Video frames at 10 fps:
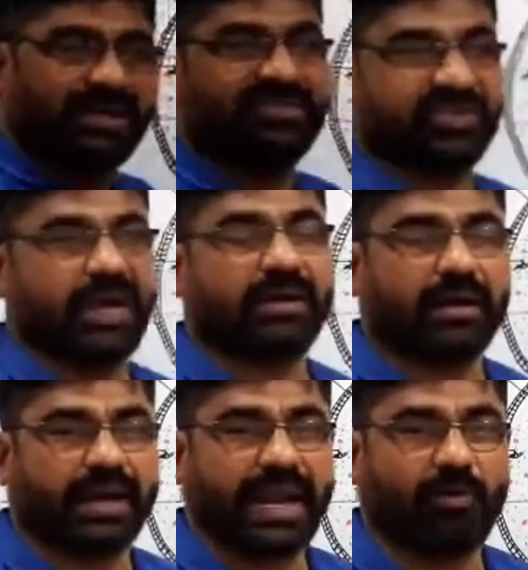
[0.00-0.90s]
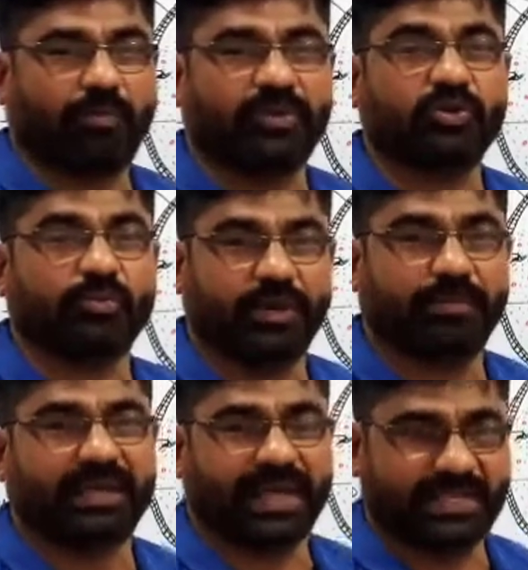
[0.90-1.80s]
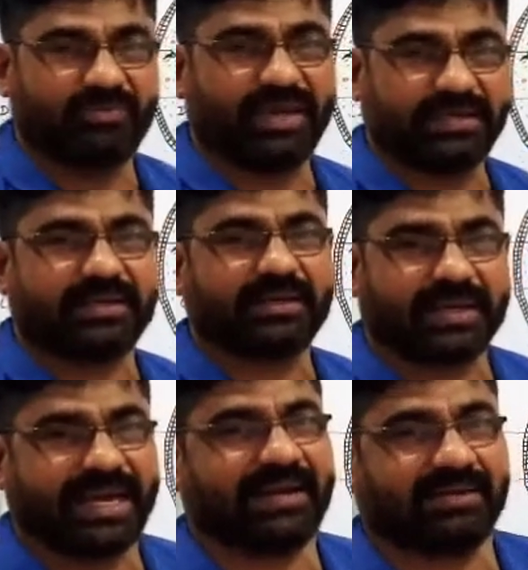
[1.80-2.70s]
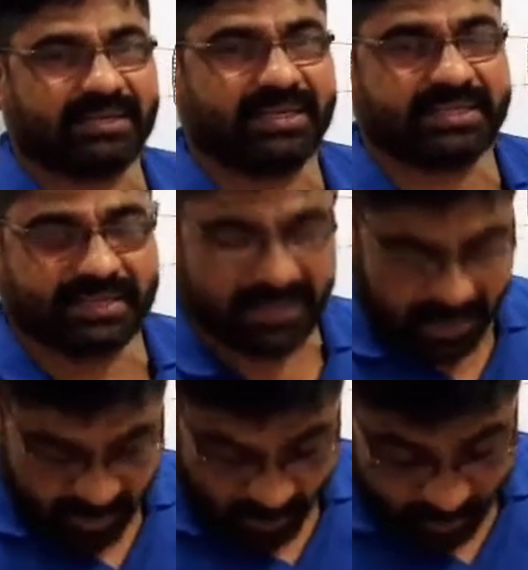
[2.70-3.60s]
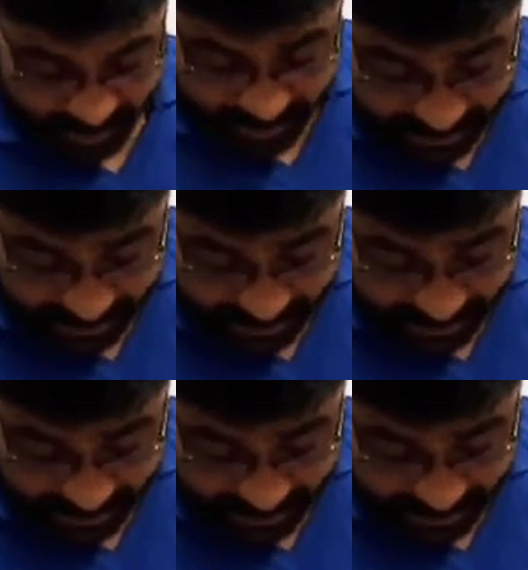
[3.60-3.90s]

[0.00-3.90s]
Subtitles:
genital tract of the human being as well as the cattle, etc. Okay,